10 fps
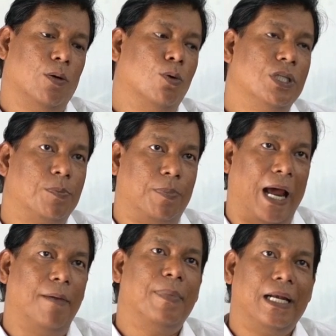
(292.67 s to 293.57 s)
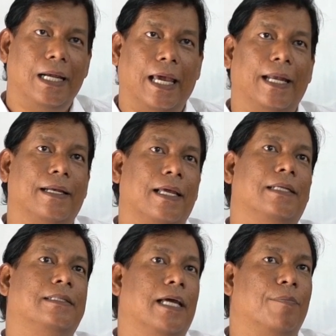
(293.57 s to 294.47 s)
which primarily
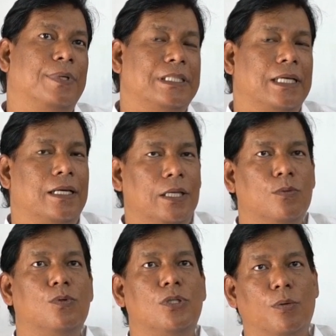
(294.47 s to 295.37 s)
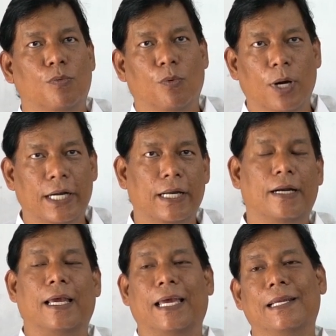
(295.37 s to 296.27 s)
entails the efficient use of water,
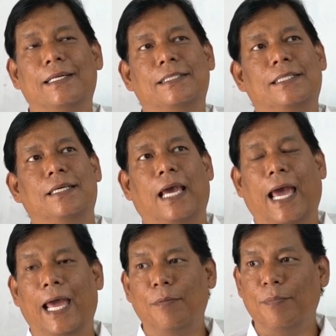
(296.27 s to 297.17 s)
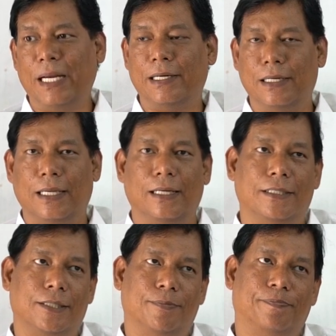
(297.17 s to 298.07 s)
energy and
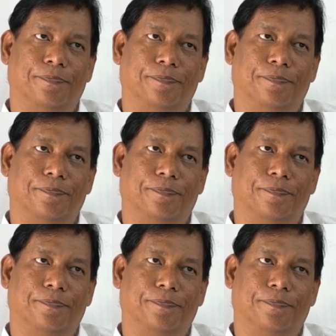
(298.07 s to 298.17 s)
materials.